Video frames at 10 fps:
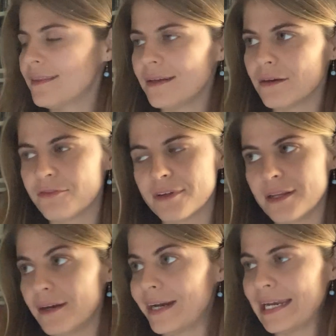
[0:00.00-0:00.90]
think of
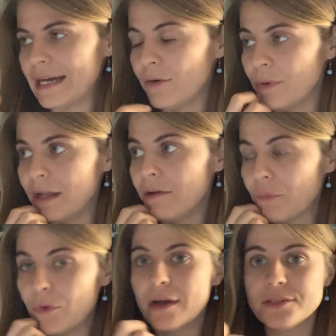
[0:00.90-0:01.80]
any right now, but
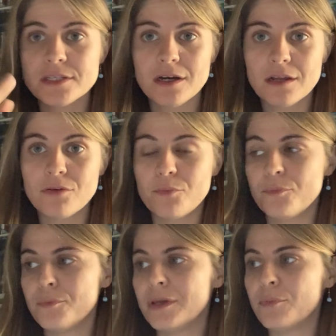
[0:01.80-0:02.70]
I saw other
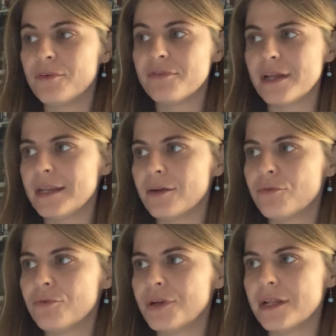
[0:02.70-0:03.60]
people
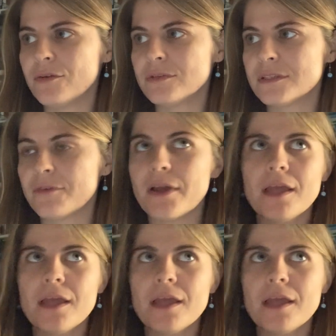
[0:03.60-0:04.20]
finding really good stuff.